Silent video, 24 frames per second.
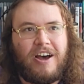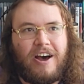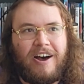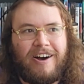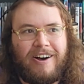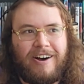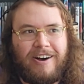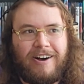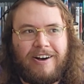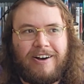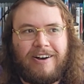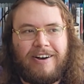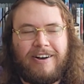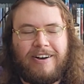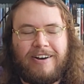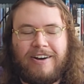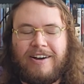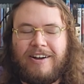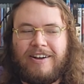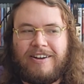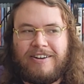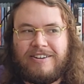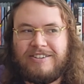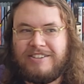
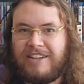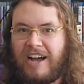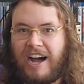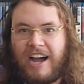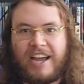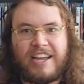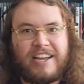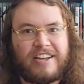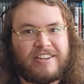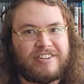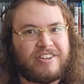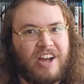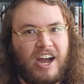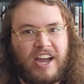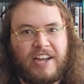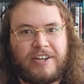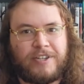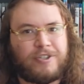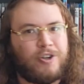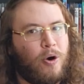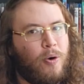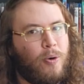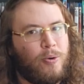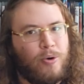I
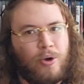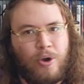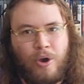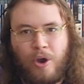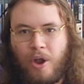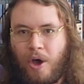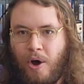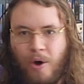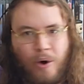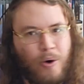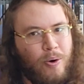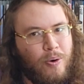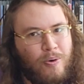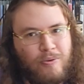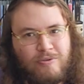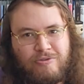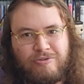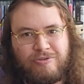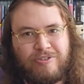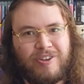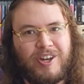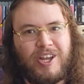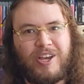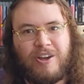don't know
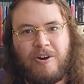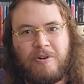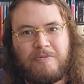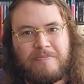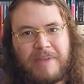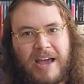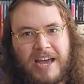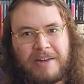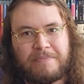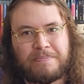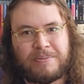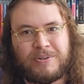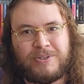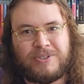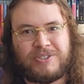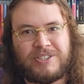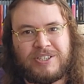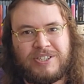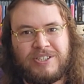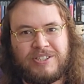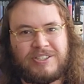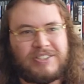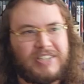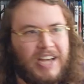Video Matt
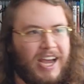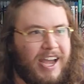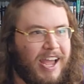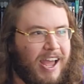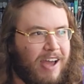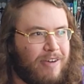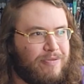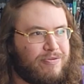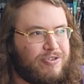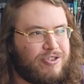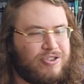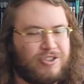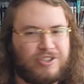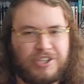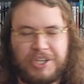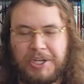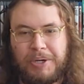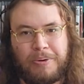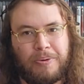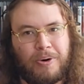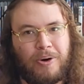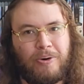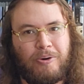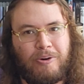Presents. I have
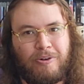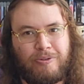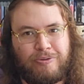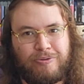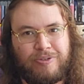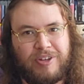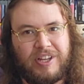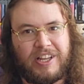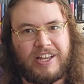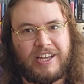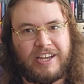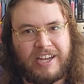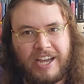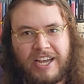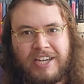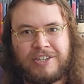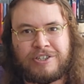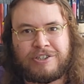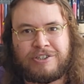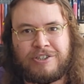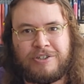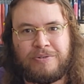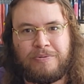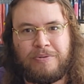zero
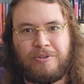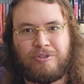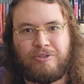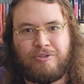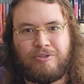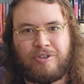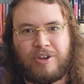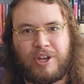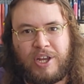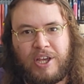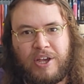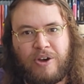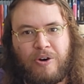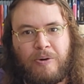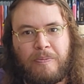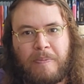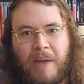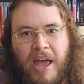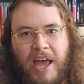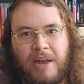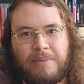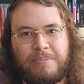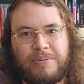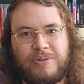affiliation with Video
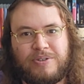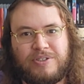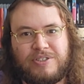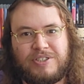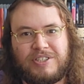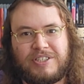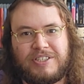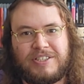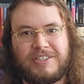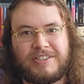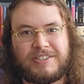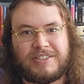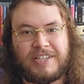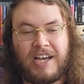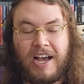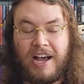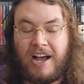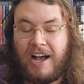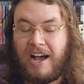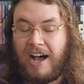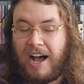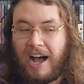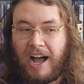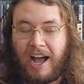Matt Presents.
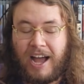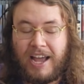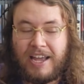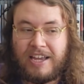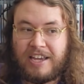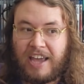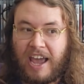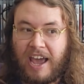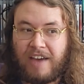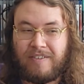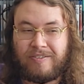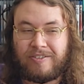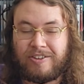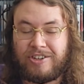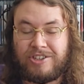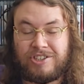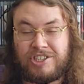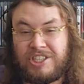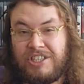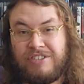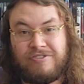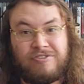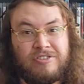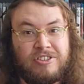I
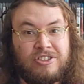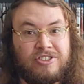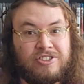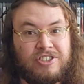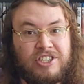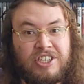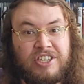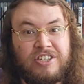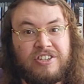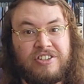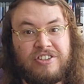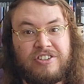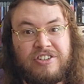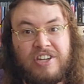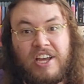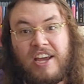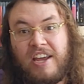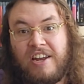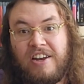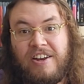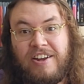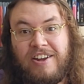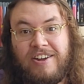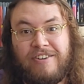haven't even seen
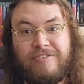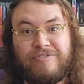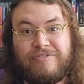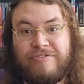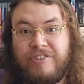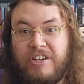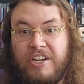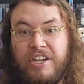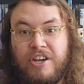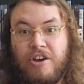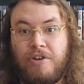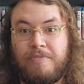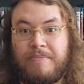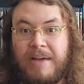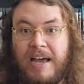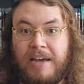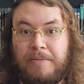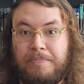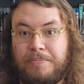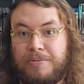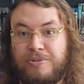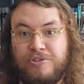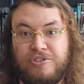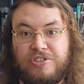any of Video
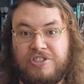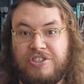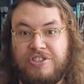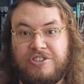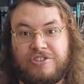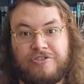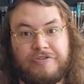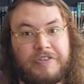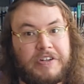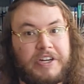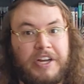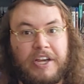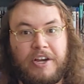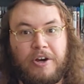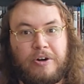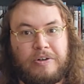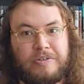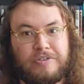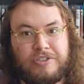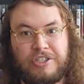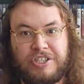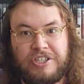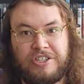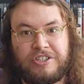Matt Presents'
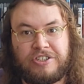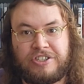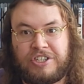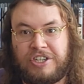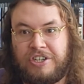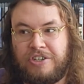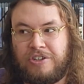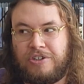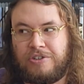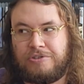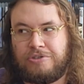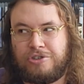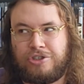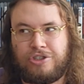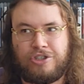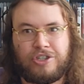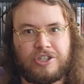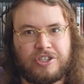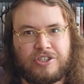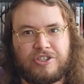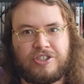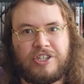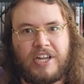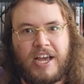videos until
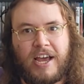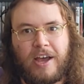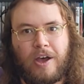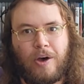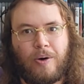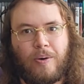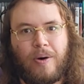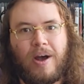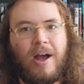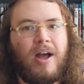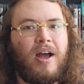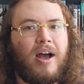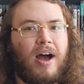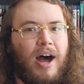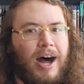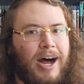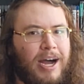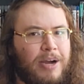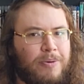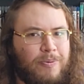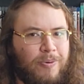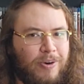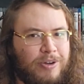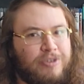just now.
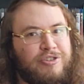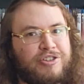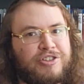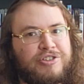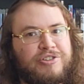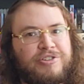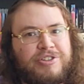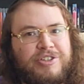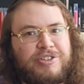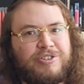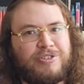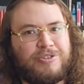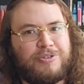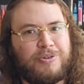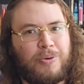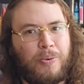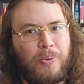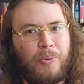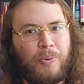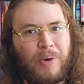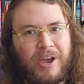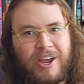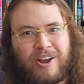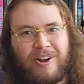I was at least
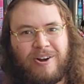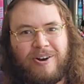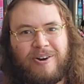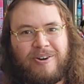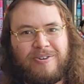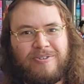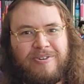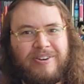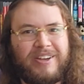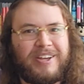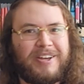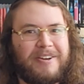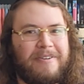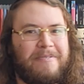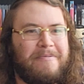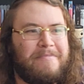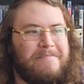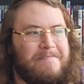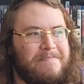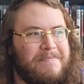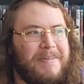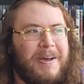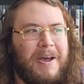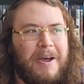aware of
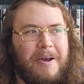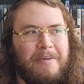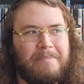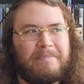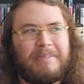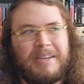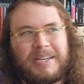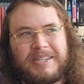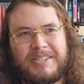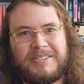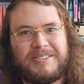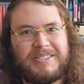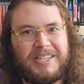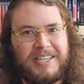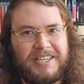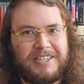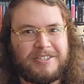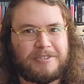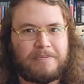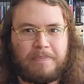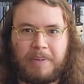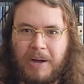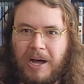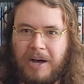him because he
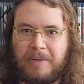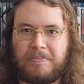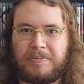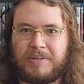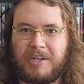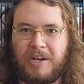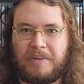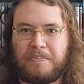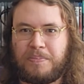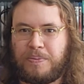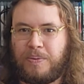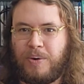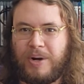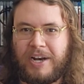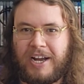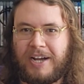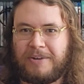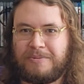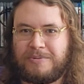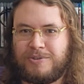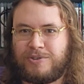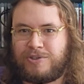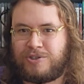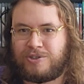has popped up when
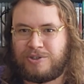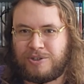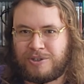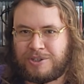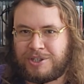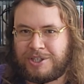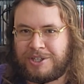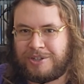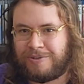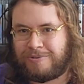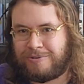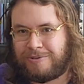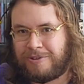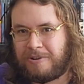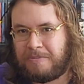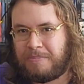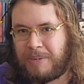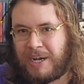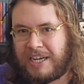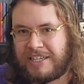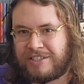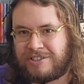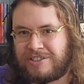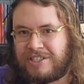I was searching for
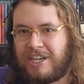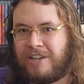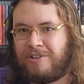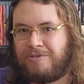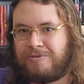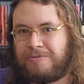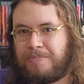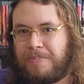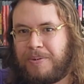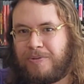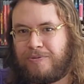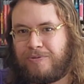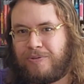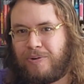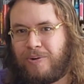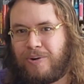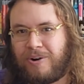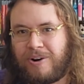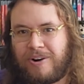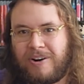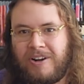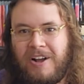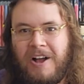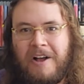myself
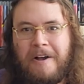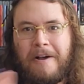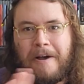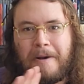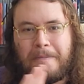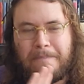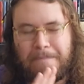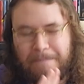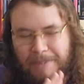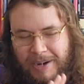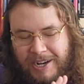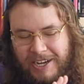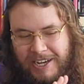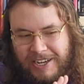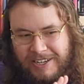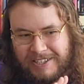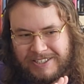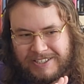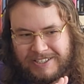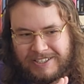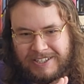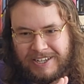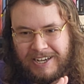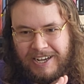before,
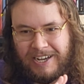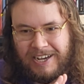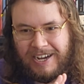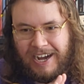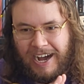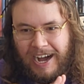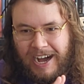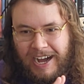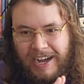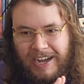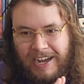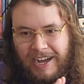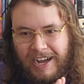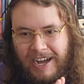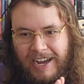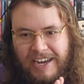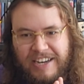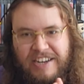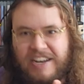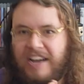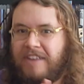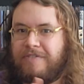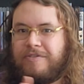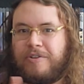but I
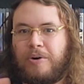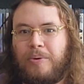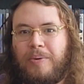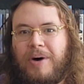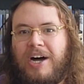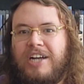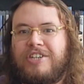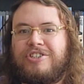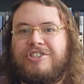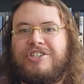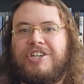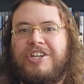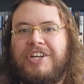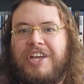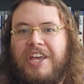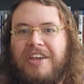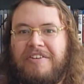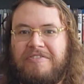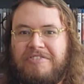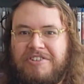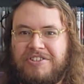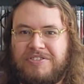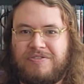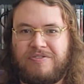never watched any
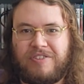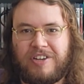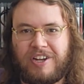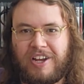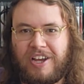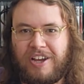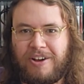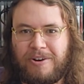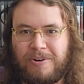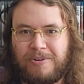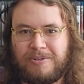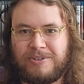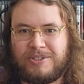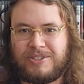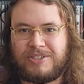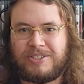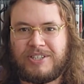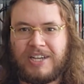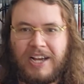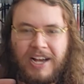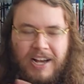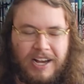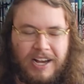of his videos.